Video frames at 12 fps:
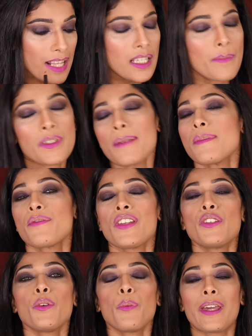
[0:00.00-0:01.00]
Sometimes
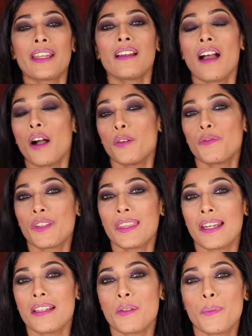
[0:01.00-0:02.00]
when you're wearing an outfit
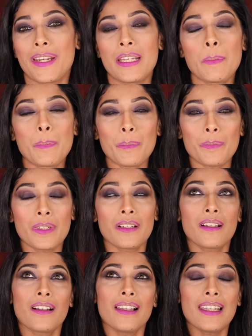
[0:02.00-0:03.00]
that is very
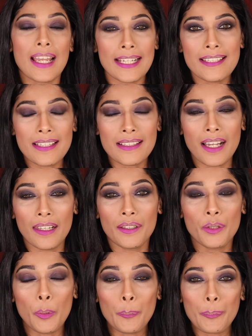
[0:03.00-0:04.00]
light in
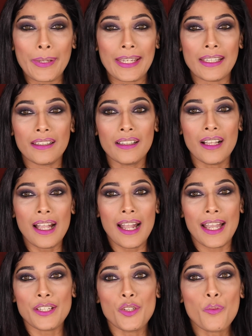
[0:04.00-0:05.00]
color or pale
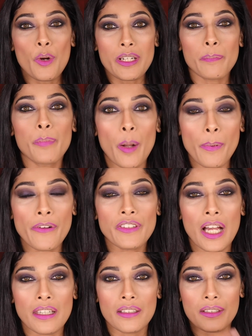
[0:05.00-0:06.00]
and you want a pop of
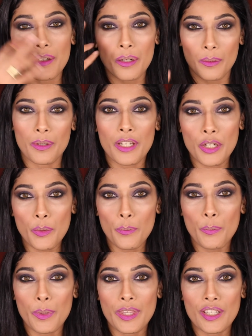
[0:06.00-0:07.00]
color, you
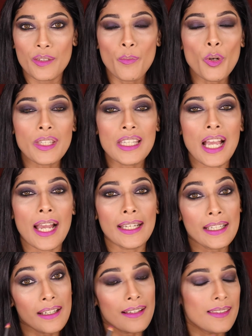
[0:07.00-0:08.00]
know, with the smoky eye,
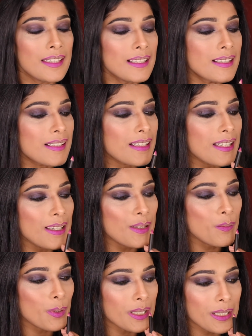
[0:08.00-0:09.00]
this
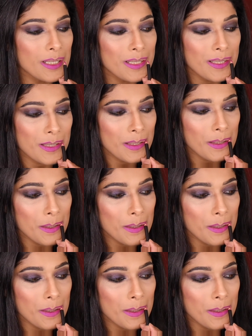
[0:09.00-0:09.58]
is what it is.